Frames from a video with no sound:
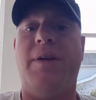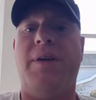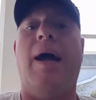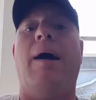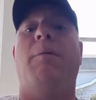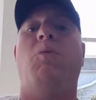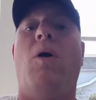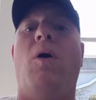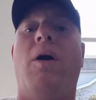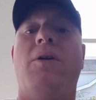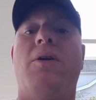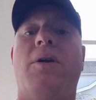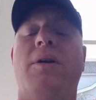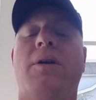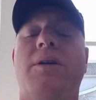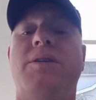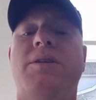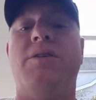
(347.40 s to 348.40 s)
water
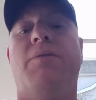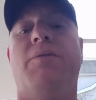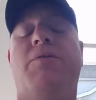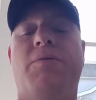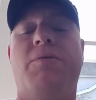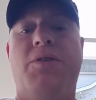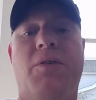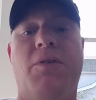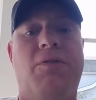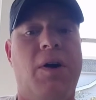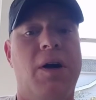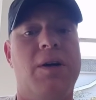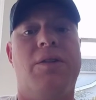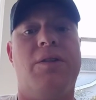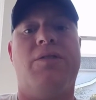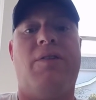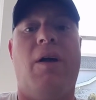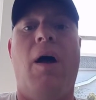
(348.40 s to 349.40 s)
to fuck
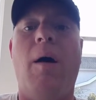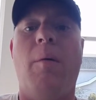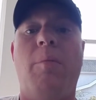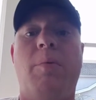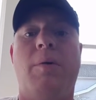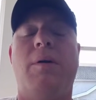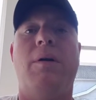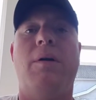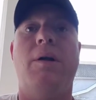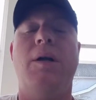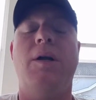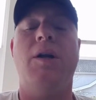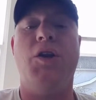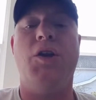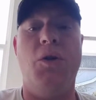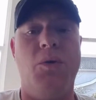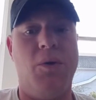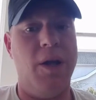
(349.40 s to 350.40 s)
this up.
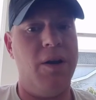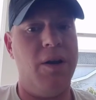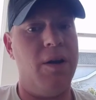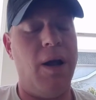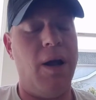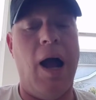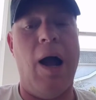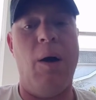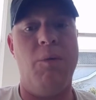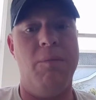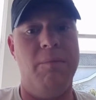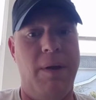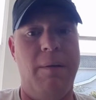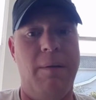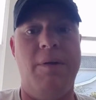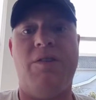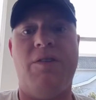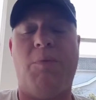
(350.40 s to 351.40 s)
I would
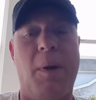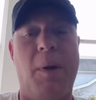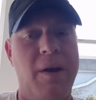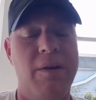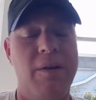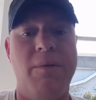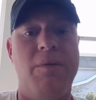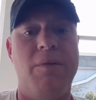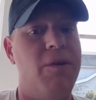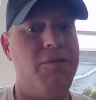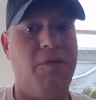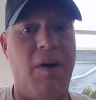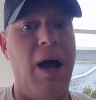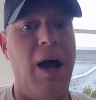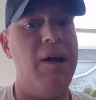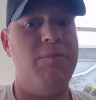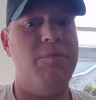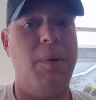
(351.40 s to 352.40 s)
maybe spend the
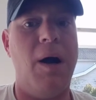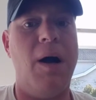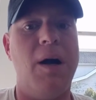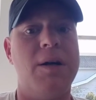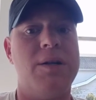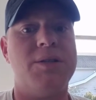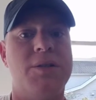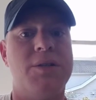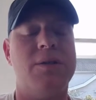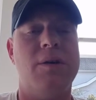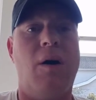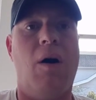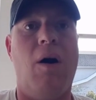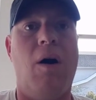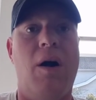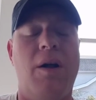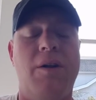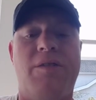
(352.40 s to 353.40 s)
$5
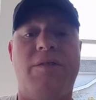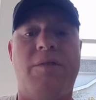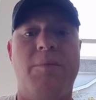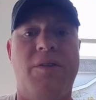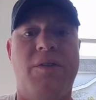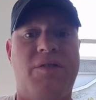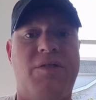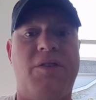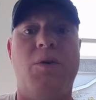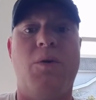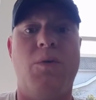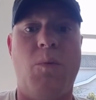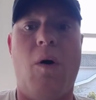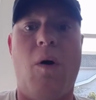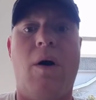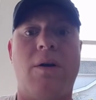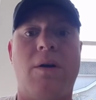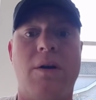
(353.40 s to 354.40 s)
on some distilled
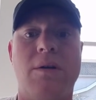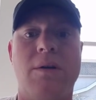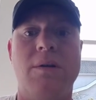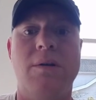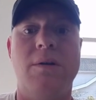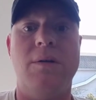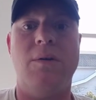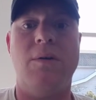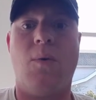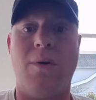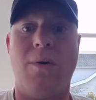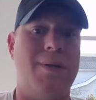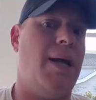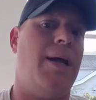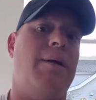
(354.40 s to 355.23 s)
water, or $10.